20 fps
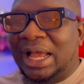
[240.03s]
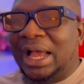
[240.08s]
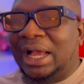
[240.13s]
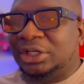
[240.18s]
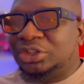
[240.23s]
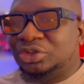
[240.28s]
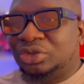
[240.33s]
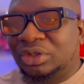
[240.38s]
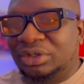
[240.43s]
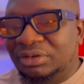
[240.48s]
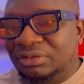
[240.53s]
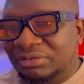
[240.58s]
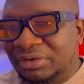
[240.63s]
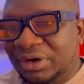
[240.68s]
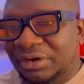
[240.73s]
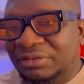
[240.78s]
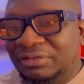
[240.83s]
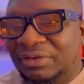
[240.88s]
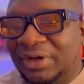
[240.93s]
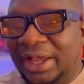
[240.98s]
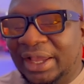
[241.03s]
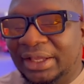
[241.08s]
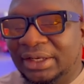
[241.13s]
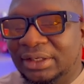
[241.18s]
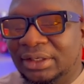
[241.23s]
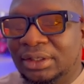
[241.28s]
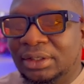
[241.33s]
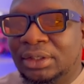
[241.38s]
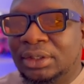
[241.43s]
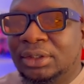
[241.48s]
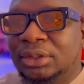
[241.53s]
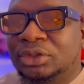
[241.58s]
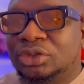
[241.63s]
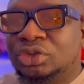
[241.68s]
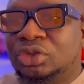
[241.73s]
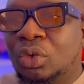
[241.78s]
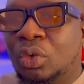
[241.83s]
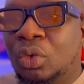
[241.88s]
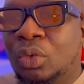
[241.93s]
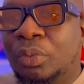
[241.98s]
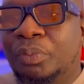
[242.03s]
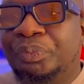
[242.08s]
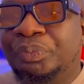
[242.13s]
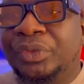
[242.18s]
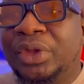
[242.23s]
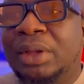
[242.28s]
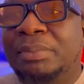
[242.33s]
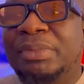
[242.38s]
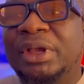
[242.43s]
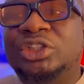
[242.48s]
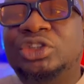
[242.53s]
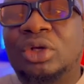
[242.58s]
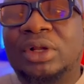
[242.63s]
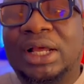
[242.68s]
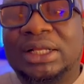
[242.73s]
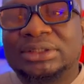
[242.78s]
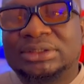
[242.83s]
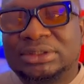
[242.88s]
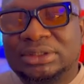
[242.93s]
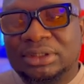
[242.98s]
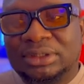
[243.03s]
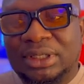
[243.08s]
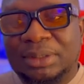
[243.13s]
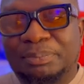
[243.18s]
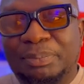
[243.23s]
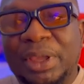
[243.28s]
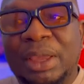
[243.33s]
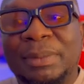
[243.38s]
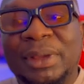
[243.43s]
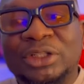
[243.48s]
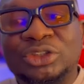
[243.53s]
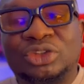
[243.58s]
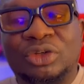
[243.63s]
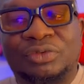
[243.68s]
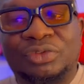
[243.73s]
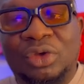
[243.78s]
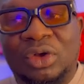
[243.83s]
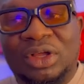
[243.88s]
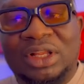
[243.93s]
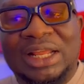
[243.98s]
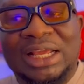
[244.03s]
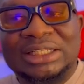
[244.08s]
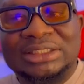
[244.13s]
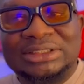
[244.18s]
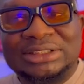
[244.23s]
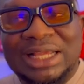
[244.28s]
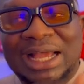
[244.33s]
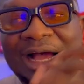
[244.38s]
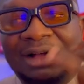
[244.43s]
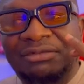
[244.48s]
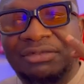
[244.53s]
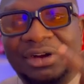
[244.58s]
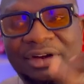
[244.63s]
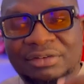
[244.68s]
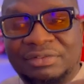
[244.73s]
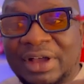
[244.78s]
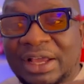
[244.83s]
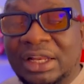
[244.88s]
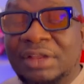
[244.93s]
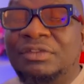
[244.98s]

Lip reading: actually verified. So make sure that the payments of your clients are verified. If